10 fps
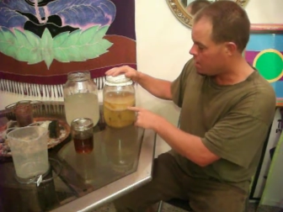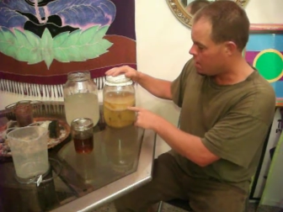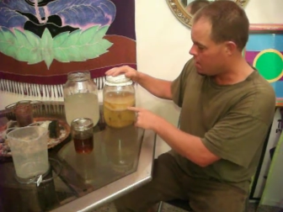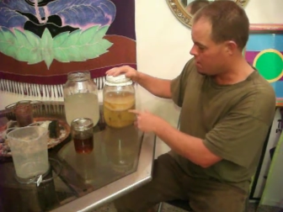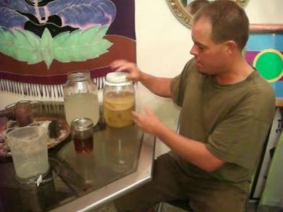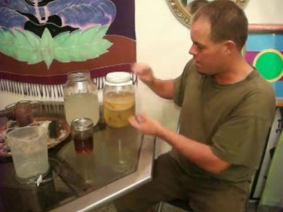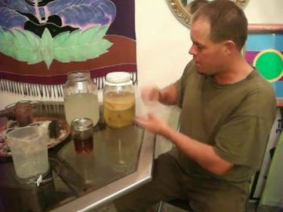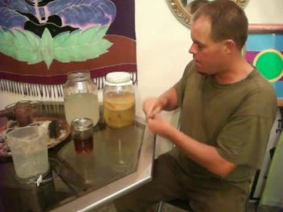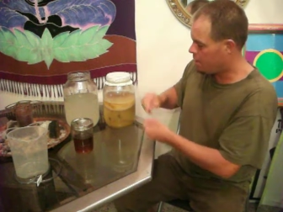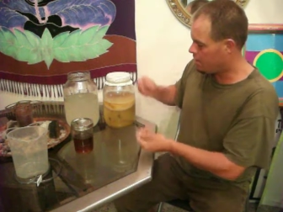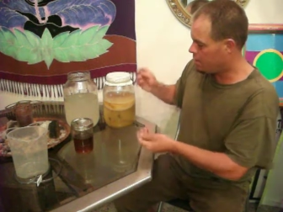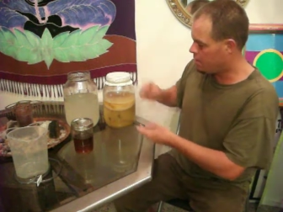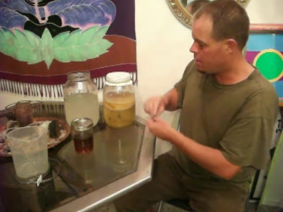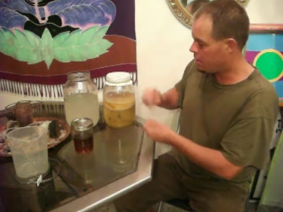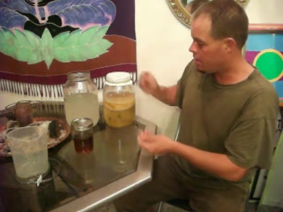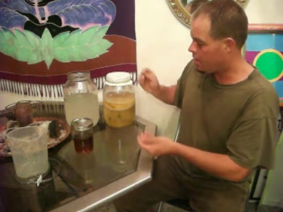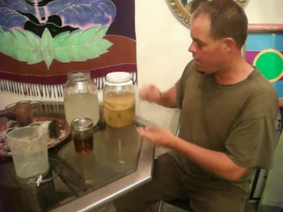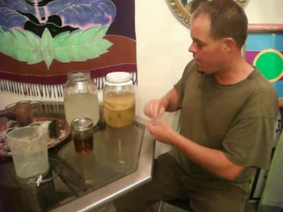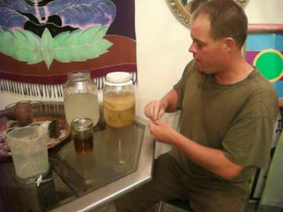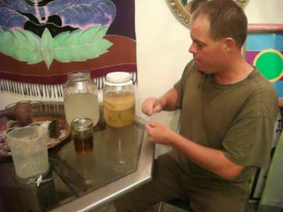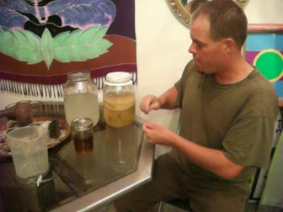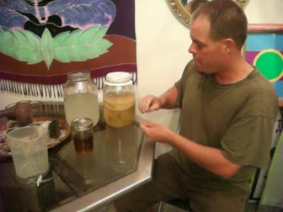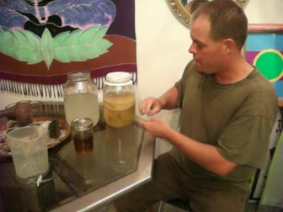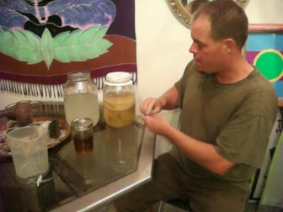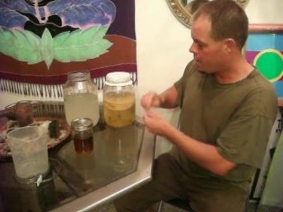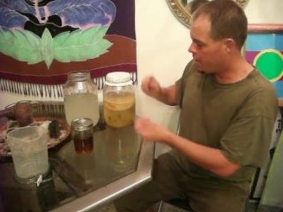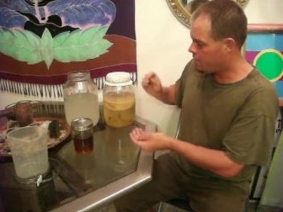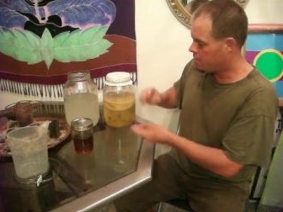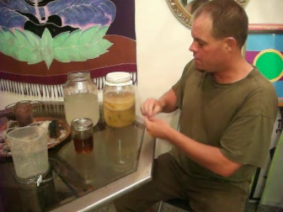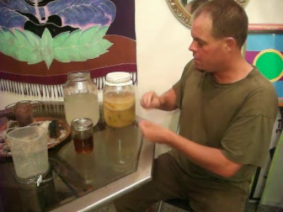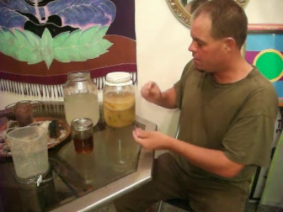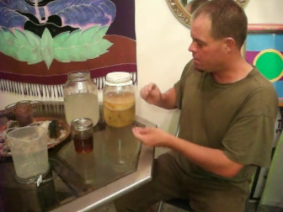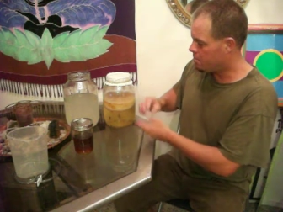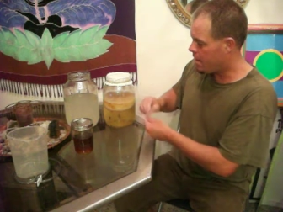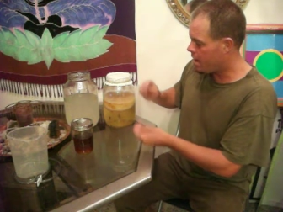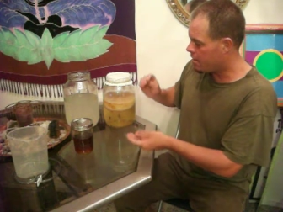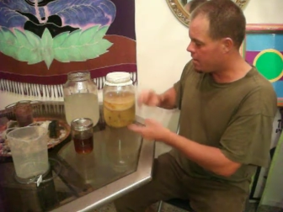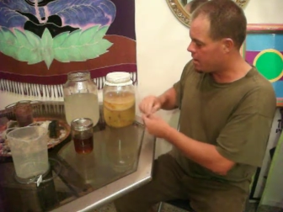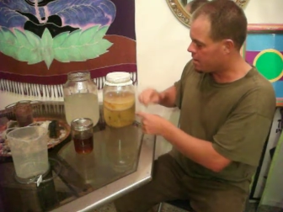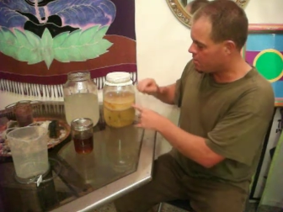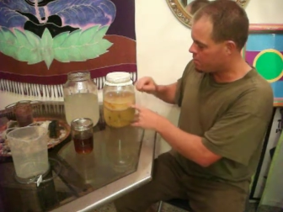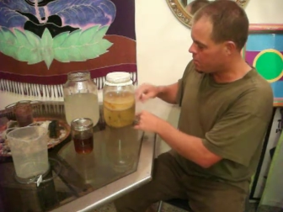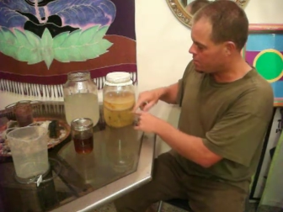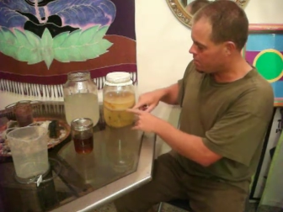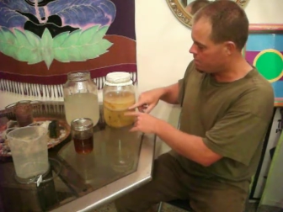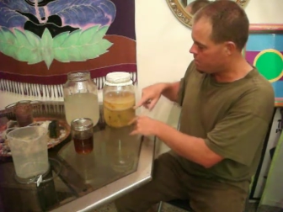I take off the little, each little pancake of mushroom,